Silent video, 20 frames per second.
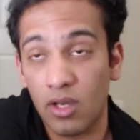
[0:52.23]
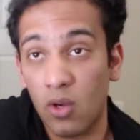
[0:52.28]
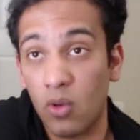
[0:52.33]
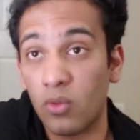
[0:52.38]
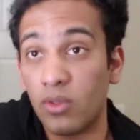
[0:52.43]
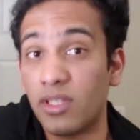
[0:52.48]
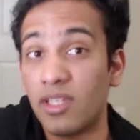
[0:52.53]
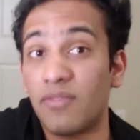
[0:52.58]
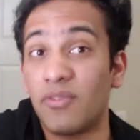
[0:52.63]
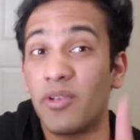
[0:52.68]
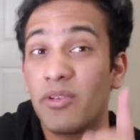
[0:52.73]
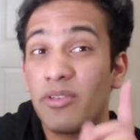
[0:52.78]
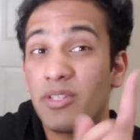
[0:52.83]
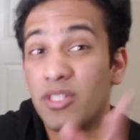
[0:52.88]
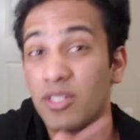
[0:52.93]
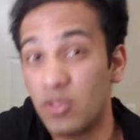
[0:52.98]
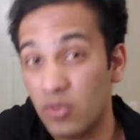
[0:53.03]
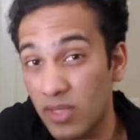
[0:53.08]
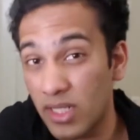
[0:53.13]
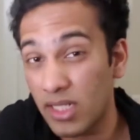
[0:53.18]
only if you're a
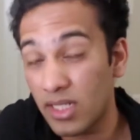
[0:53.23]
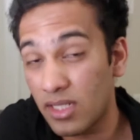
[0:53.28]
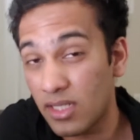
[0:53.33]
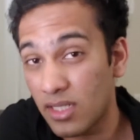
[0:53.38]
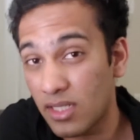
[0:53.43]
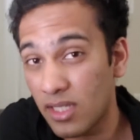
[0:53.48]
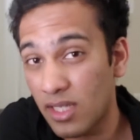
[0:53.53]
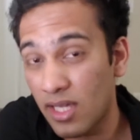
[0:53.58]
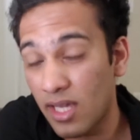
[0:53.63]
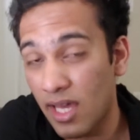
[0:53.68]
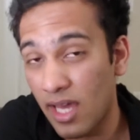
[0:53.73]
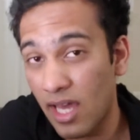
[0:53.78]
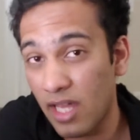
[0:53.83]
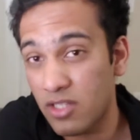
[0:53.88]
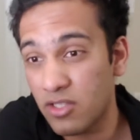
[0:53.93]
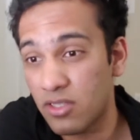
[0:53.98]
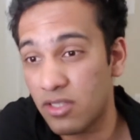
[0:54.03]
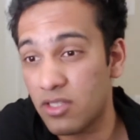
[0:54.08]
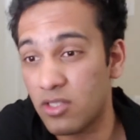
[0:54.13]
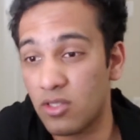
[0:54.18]
student.
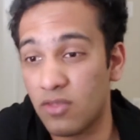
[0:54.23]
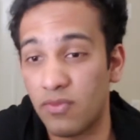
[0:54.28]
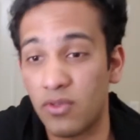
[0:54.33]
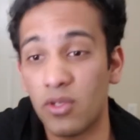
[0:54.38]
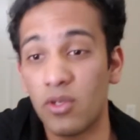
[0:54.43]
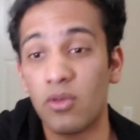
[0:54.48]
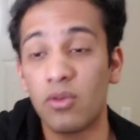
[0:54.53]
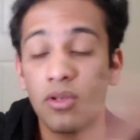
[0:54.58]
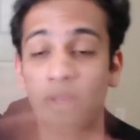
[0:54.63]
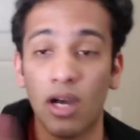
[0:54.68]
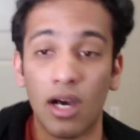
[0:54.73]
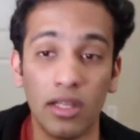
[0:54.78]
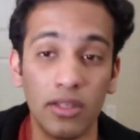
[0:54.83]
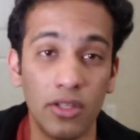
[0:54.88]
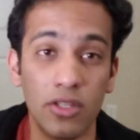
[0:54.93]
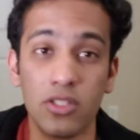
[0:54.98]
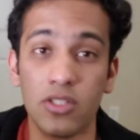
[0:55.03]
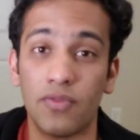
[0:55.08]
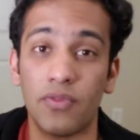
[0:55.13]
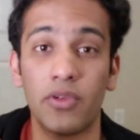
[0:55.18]
Actually, so if you go to
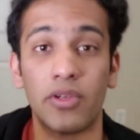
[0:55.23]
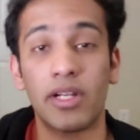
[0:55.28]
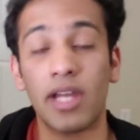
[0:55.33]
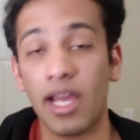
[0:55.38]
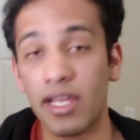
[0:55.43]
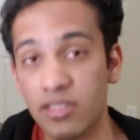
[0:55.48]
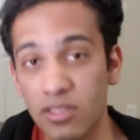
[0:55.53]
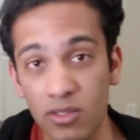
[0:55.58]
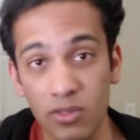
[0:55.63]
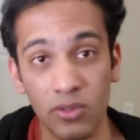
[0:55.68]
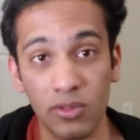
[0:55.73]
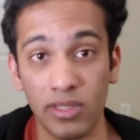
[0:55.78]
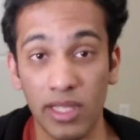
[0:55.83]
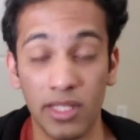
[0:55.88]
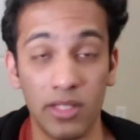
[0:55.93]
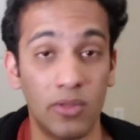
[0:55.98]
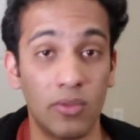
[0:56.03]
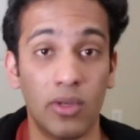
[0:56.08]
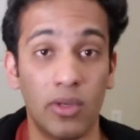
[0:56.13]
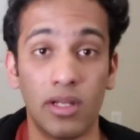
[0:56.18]
college or if you're in high school
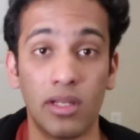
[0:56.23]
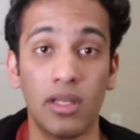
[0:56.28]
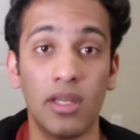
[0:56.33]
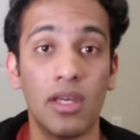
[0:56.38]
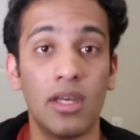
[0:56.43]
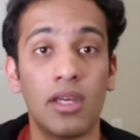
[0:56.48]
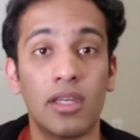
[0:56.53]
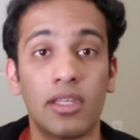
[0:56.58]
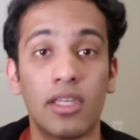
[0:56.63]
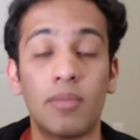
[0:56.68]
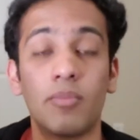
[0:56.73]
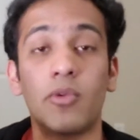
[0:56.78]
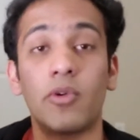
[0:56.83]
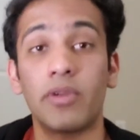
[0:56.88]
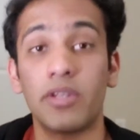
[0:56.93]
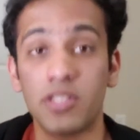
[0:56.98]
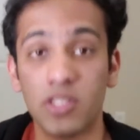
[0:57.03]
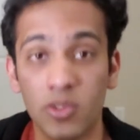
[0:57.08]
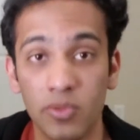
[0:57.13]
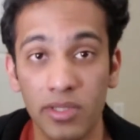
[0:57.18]
and you want to get more
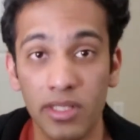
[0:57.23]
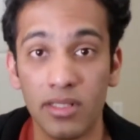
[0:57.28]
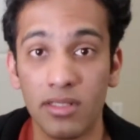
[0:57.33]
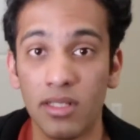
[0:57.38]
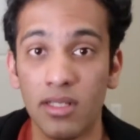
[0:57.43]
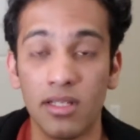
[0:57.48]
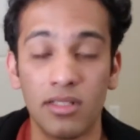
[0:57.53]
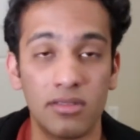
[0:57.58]
into it,